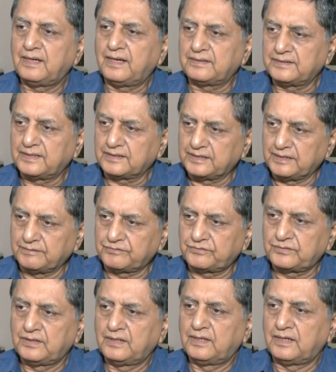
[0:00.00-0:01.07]
and then
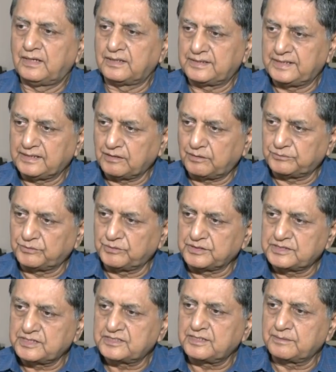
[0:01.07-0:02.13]
give uh, take
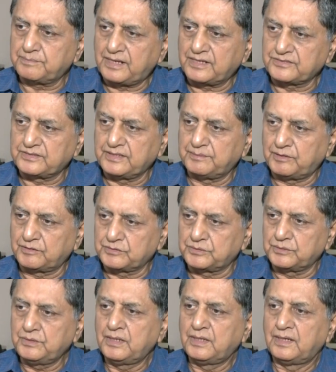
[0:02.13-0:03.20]
observations and pass them on
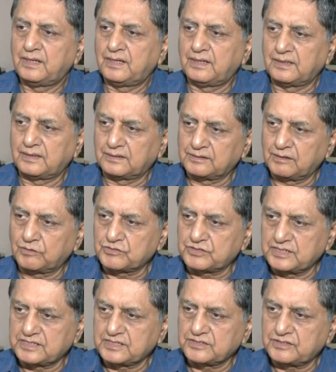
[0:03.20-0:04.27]
to uh, ground
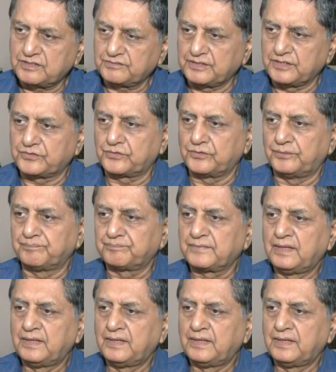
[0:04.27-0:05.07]
stations of ISRO.